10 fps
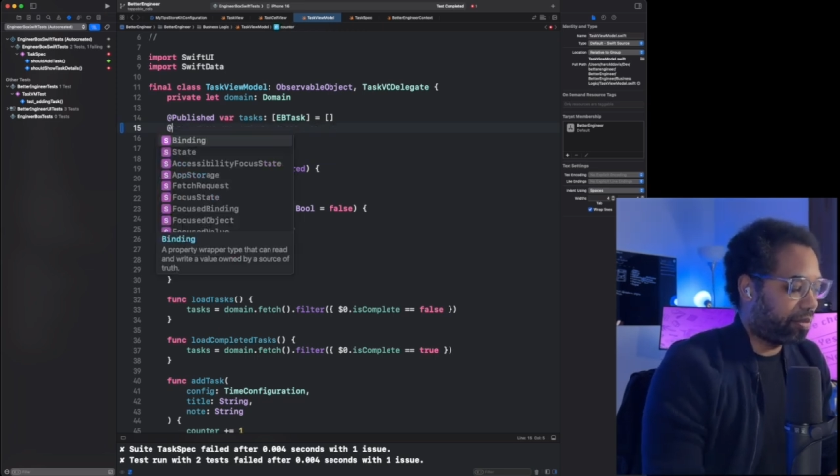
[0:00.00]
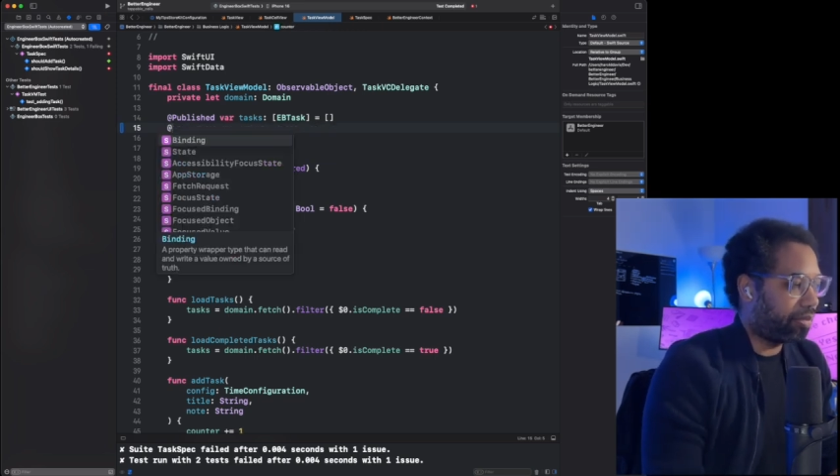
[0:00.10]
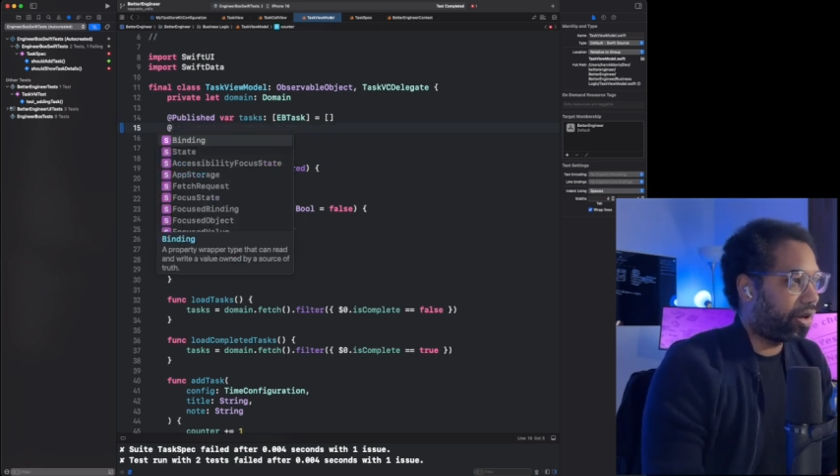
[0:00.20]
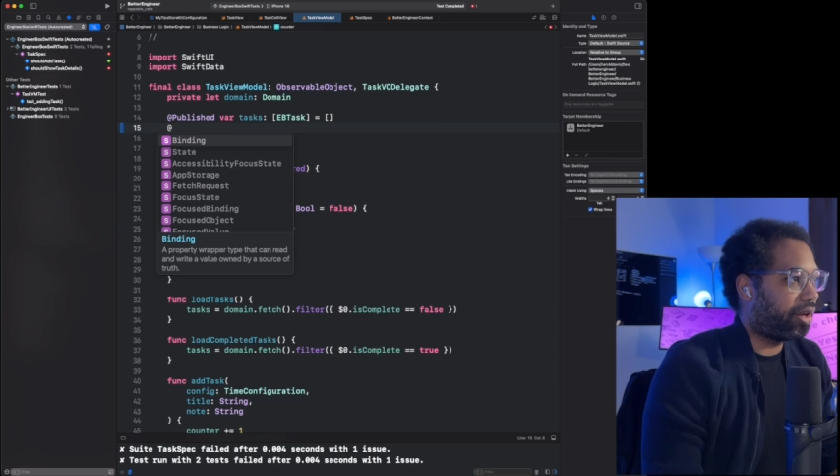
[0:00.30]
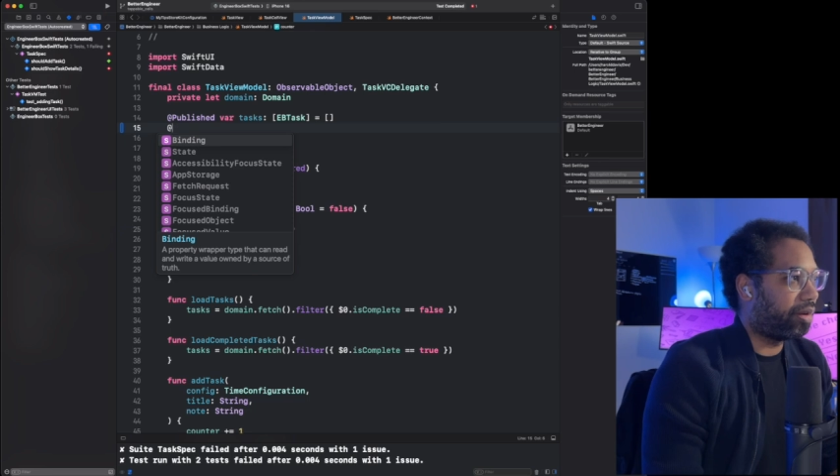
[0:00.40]

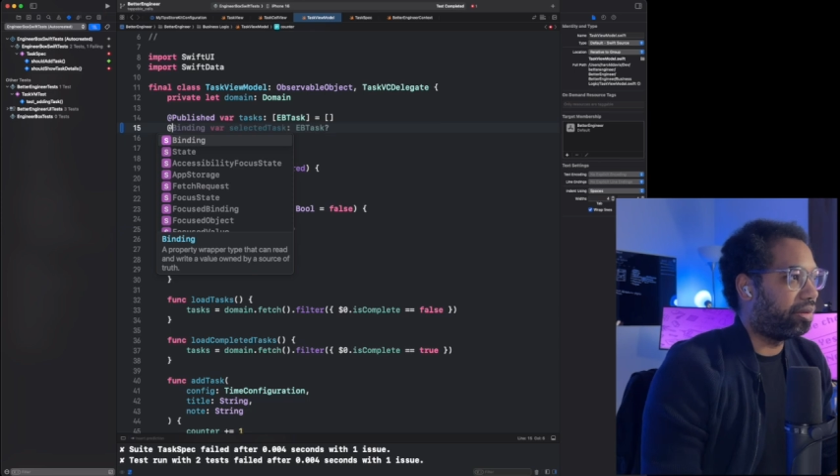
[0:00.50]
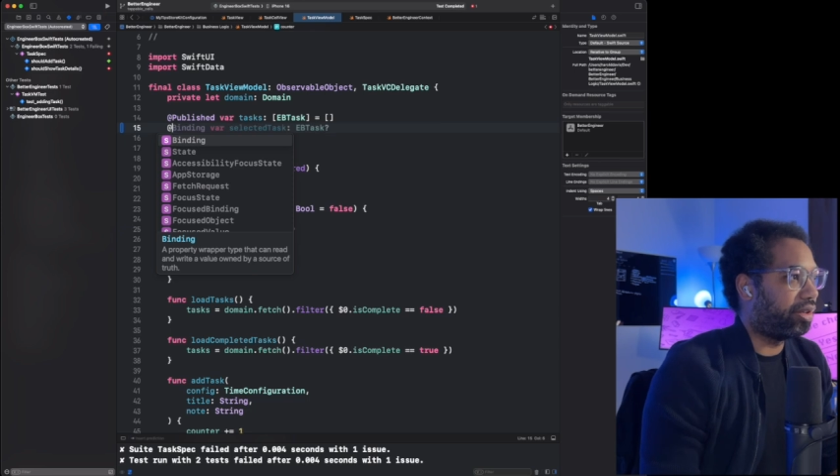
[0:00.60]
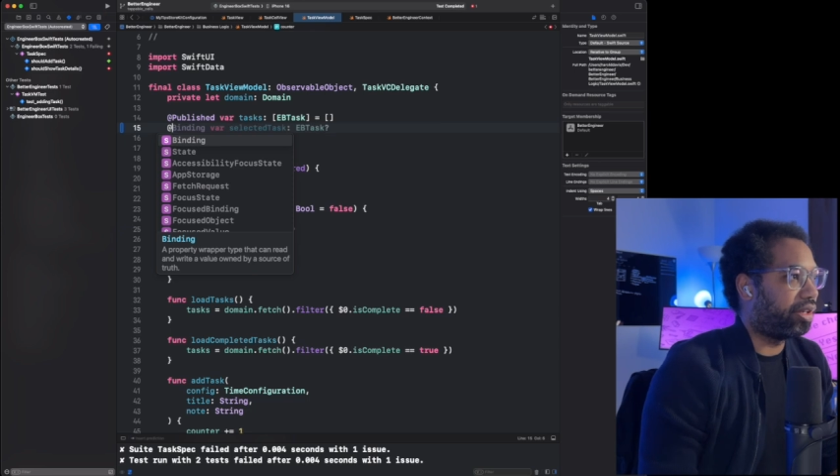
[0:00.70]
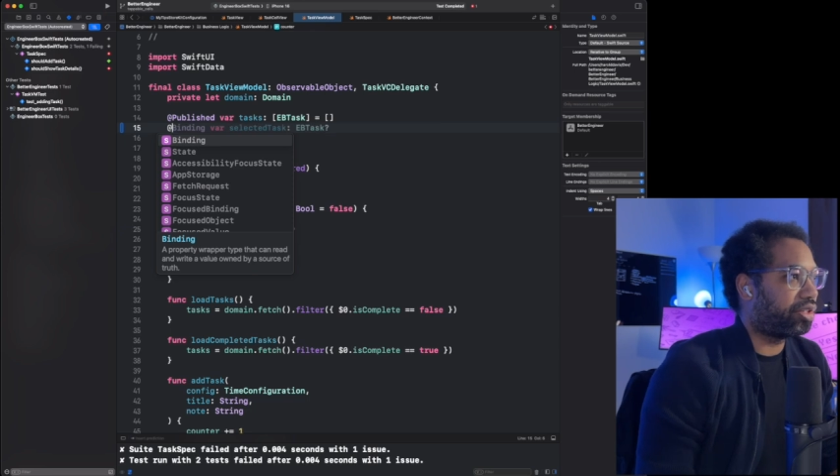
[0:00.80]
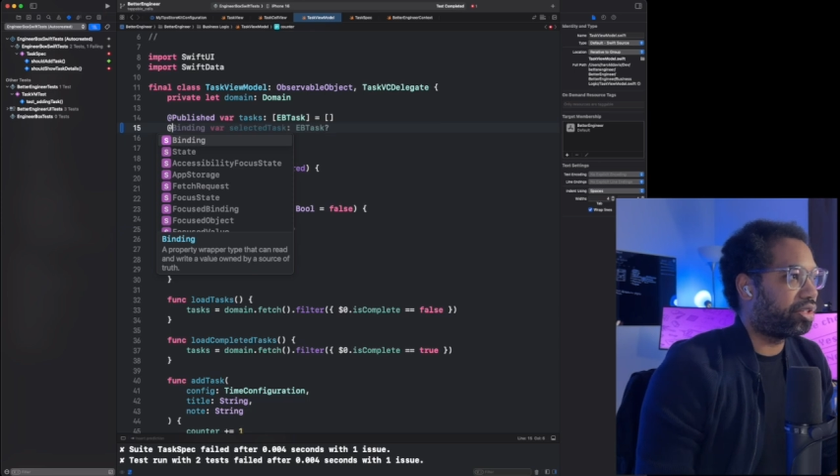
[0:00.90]

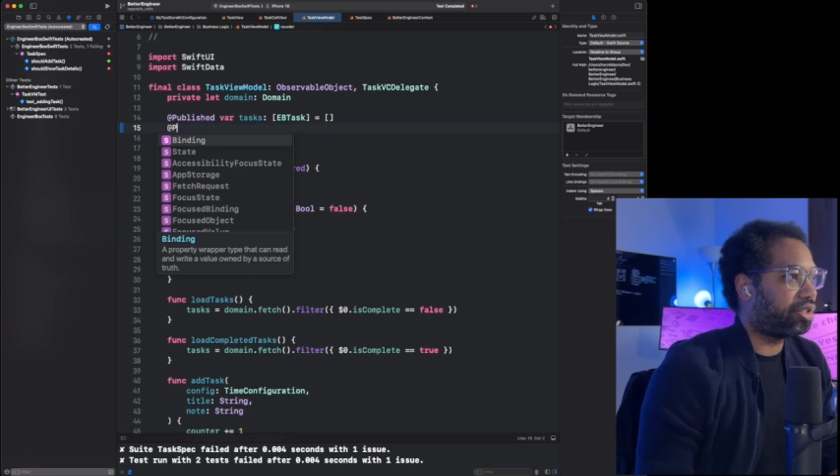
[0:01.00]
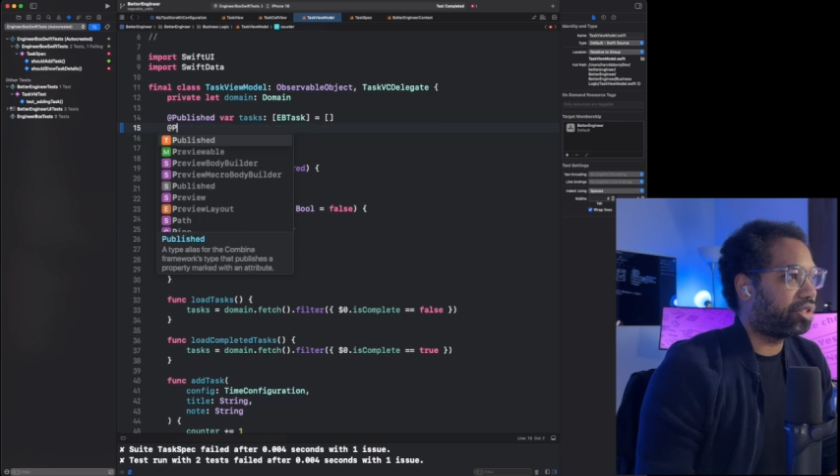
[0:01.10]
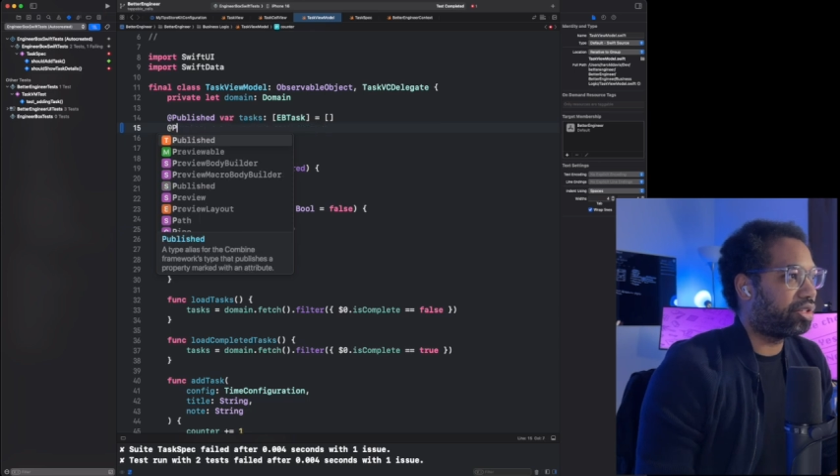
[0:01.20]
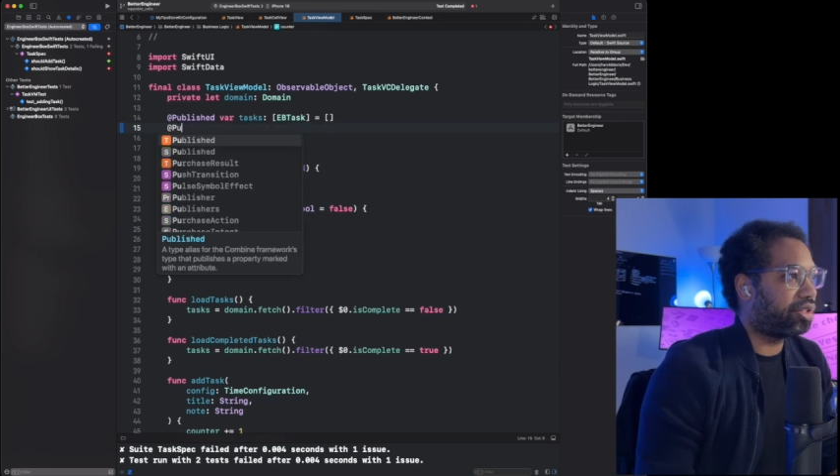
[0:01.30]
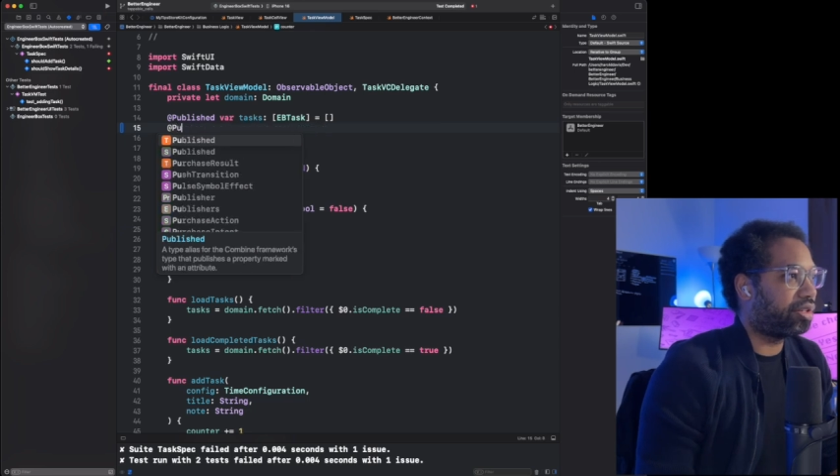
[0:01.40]
published